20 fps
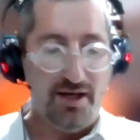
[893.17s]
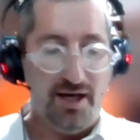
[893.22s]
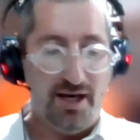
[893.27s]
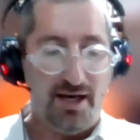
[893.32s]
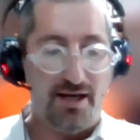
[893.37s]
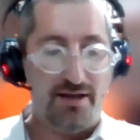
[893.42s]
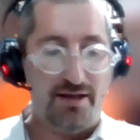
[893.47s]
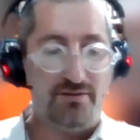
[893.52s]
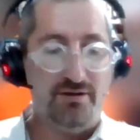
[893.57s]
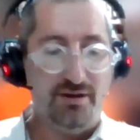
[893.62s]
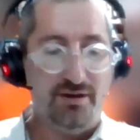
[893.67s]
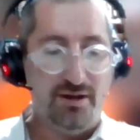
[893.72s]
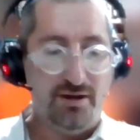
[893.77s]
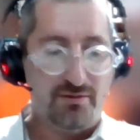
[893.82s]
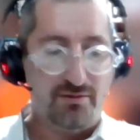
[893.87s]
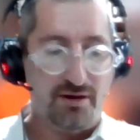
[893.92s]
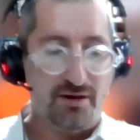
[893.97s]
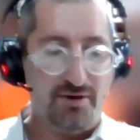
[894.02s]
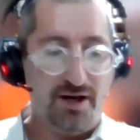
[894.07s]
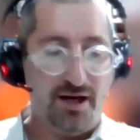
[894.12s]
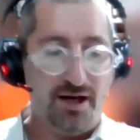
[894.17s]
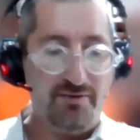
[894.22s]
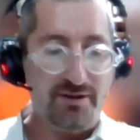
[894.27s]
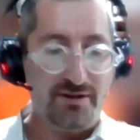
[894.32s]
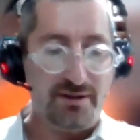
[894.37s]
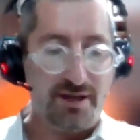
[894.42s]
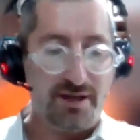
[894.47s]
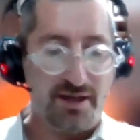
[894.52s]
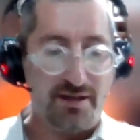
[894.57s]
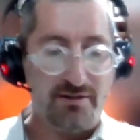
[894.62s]
And Rav Abba
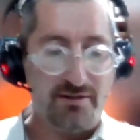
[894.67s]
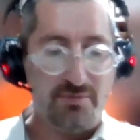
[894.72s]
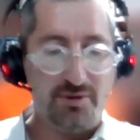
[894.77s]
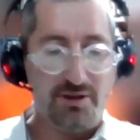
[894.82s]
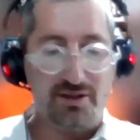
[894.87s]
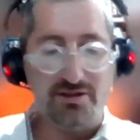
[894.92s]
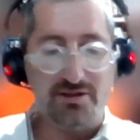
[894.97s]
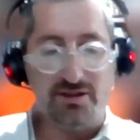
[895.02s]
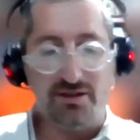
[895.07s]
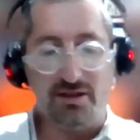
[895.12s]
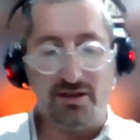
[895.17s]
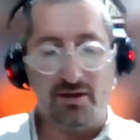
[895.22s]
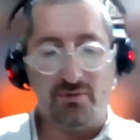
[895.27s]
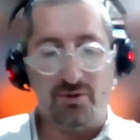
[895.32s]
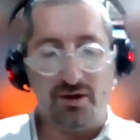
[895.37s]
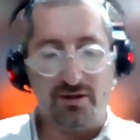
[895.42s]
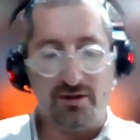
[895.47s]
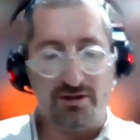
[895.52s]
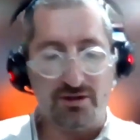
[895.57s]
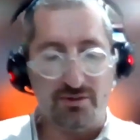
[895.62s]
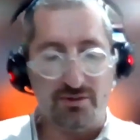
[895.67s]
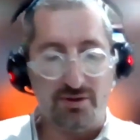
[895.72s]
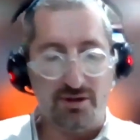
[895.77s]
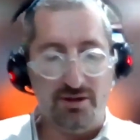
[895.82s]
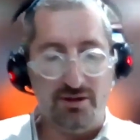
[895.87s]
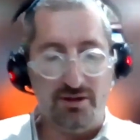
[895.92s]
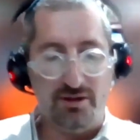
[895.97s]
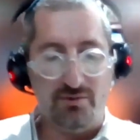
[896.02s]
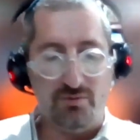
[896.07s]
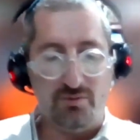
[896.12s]
did not enter because he did not want to,
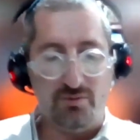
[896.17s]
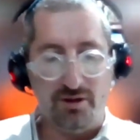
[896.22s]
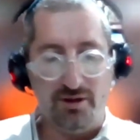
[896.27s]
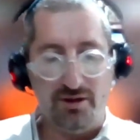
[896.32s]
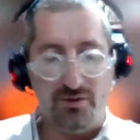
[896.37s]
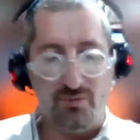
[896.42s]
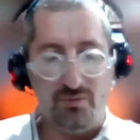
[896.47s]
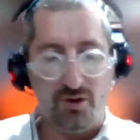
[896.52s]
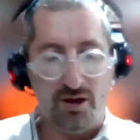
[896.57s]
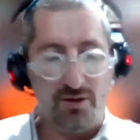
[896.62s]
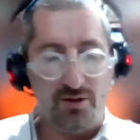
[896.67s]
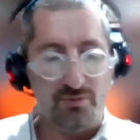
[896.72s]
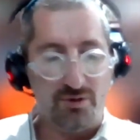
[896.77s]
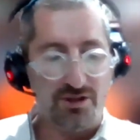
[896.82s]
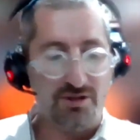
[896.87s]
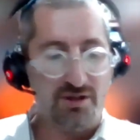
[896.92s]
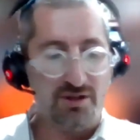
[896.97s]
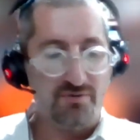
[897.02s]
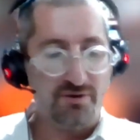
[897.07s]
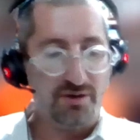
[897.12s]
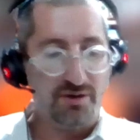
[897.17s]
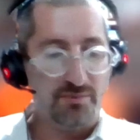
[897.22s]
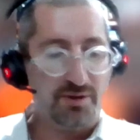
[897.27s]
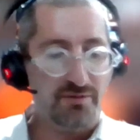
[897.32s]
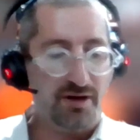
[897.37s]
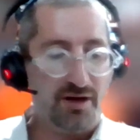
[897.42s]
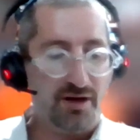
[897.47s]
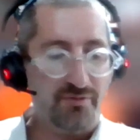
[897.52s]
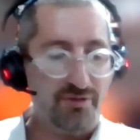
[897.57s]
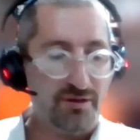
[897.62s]
he didn't want what should have
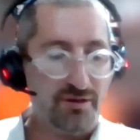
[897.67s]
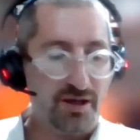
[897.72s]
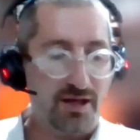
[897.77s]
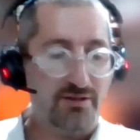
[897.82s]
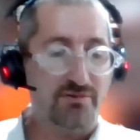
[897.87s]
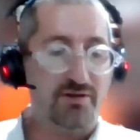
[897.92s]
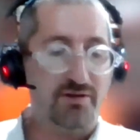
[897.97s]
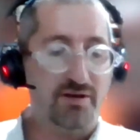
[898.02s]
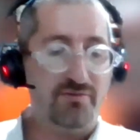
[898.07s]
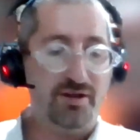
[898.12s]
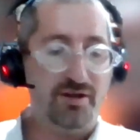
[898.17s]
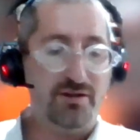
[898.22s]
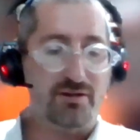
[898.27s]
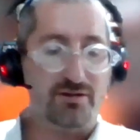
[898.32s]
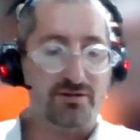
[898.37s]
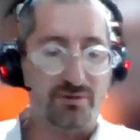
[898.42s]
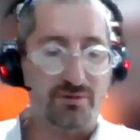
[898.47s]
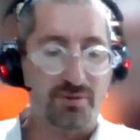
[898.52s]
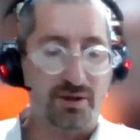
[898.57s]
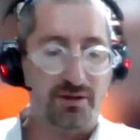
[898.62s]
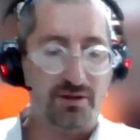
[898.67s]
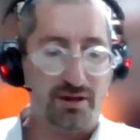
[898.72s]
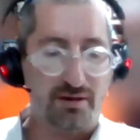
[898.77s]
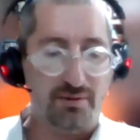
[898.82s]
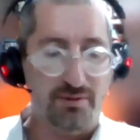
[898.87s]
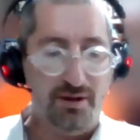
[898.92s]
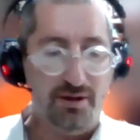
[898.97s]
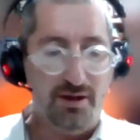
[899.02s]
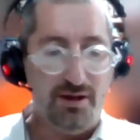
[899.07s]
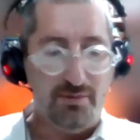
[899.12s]
been rightfully gone to Rav Gidl. So
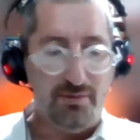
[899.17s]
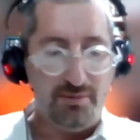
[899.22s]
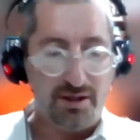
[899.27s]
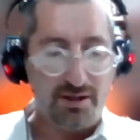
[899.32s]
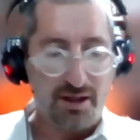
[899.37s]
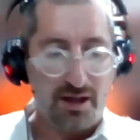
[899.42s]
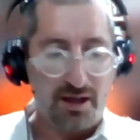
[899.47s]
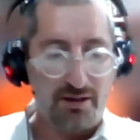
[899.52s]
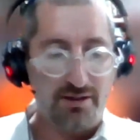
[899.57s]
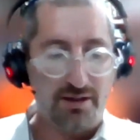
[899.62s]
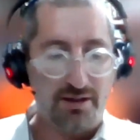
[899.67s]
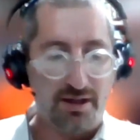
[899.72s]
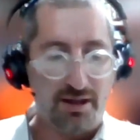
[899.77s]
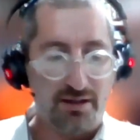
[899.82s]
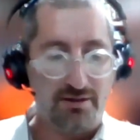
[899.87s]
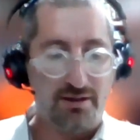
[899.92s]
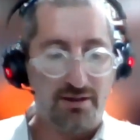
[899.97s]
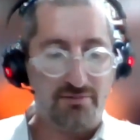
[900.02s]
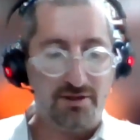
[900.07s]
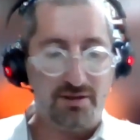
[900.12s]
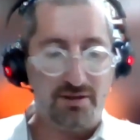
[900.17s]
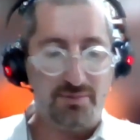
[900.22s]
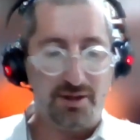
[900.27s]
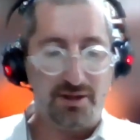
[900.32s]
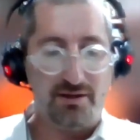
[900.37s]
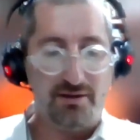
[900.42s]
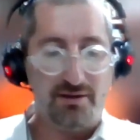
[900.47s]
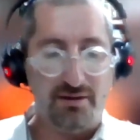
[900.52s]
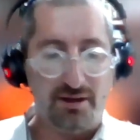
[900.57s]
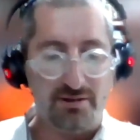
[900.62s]
mikarya arya rabbanan.